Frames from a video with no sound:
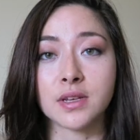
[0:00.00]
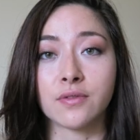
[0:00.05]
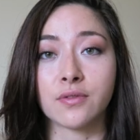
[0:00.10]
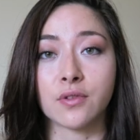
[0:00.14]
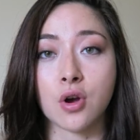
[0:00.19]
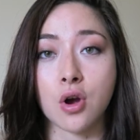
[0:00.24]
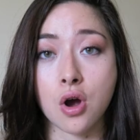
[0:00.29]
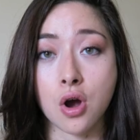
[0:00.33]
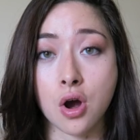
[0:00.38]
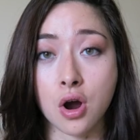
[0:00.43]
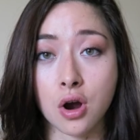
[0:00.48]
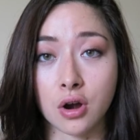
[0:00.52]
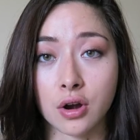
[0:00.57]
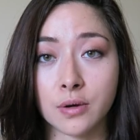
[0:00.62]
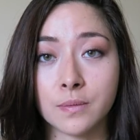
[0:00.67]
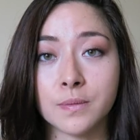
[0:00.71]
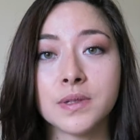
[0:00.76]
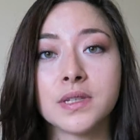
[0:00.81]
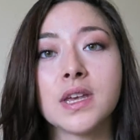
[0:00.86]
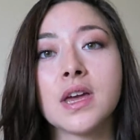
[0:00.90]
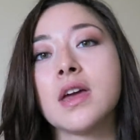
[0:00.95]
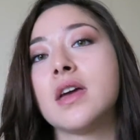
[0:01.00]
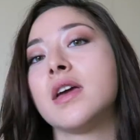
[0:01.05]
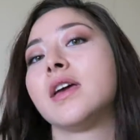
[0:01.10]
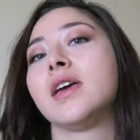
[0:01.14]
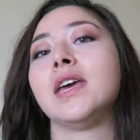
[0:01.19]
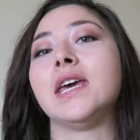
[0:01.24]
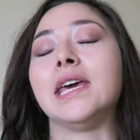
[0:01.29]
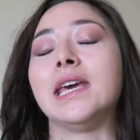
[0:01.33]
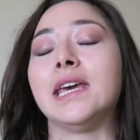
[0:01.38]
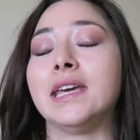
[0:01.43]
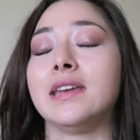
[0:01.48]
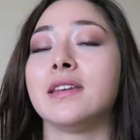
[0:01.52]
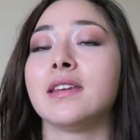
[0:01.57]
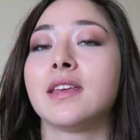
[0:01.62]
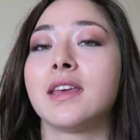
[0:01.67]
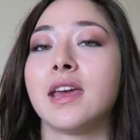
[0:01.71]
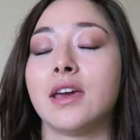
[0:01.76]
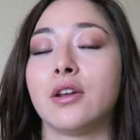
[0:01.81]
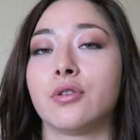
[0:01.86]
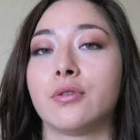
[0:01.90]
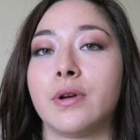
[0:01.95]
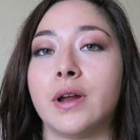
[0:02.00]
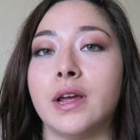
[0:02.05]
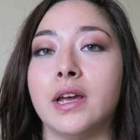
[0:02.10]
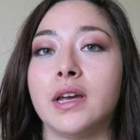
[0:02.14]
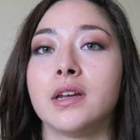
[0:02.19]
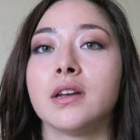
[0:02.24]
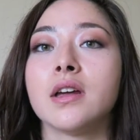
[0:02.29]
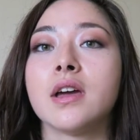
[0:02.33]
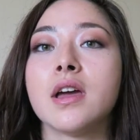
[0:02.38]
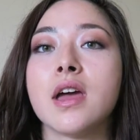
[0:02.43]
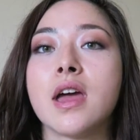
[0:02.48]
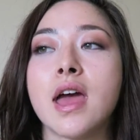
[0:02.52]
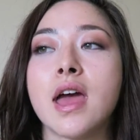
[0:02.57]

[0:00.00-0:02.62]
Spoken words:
of carbs in Gatorade,